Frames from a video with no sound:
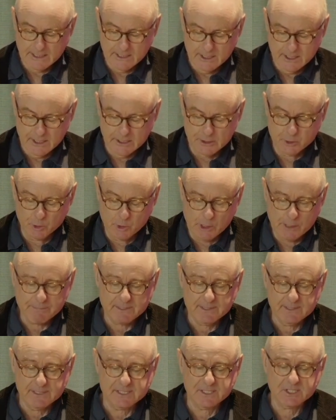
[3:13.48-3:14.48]
He grew
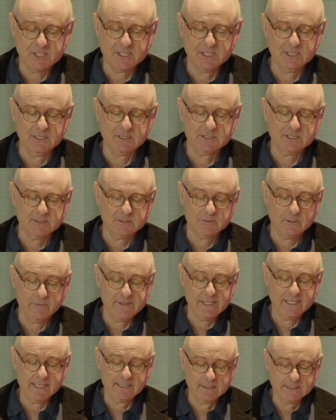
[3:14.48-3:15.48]
up as a child of
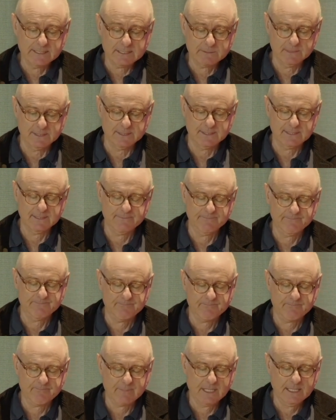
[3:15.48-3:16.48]
the Enlightenment,
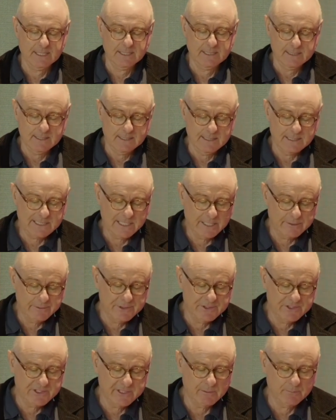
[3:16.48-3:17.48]

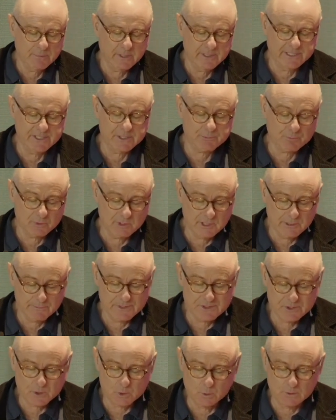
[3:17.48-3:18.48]
encouraged by his primary
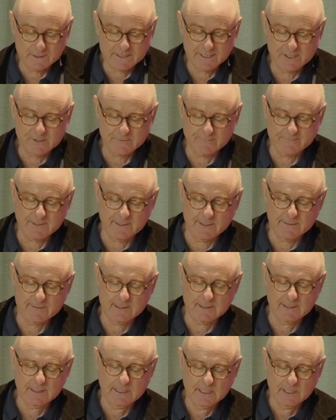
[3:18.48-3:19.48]
school teacher
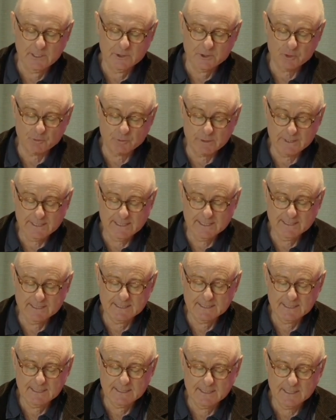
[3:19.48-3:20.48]
father to read
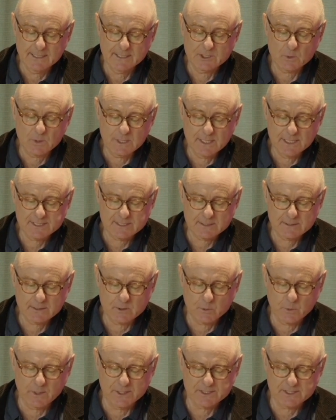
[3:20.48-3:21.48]
and to ask
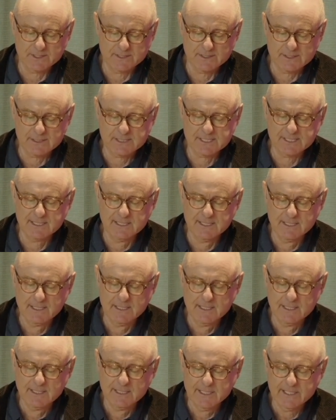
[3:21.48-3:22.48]
questions,
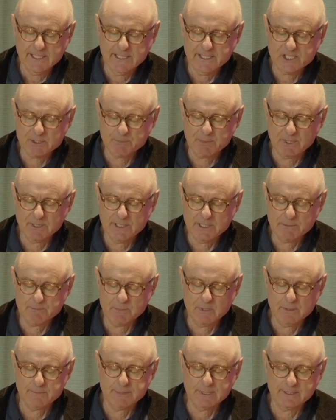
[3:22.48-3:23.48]
inspired
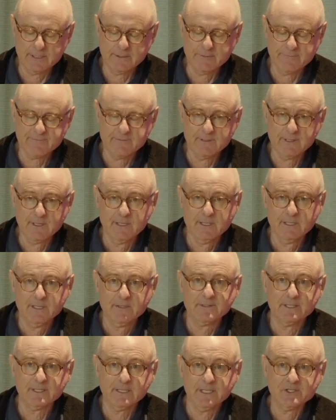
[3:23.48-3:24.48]
by belief
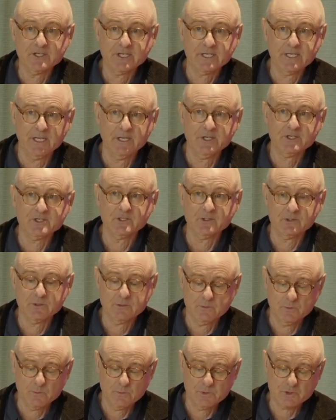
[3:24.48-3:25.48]
that education
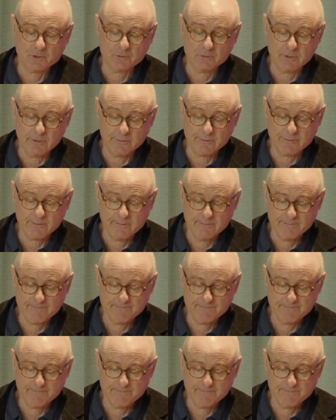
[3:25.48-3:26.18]
was growth.